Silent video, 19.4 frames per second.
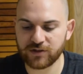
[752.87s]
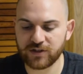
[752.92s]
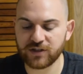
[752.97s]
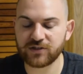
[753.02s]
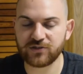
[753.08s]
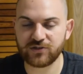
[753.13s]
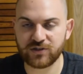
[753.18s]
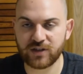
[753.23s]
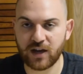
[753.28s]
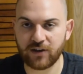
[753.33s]
this
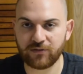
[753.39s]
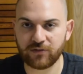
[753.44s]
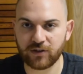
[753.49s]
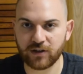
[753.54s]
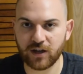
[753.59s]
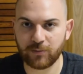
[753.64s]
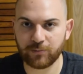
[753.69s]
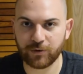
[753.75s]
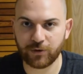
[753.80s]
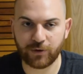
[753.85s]
is definitely
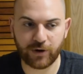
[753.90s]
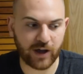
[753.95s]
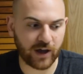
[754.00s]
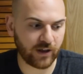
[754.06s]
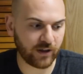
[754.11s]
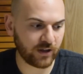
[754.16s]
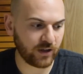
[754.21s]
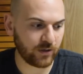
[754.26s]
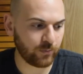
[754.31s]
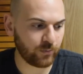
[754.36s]
up your
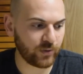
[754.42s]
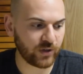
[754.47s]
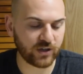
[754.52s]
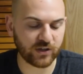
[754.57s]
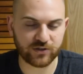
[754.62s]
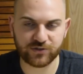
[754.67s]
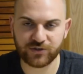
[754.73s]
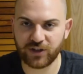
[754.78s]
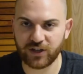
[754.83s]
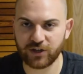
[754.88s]
alley.
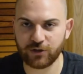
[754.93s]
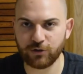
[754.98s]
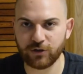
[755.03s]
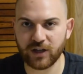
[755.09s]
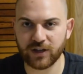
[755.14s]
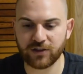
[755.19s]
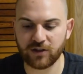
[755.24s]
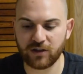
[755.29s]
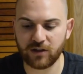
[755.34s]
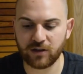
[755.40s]
Because like you
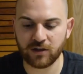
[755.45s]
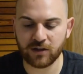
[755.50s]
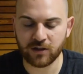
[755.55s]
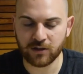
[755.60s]
get the...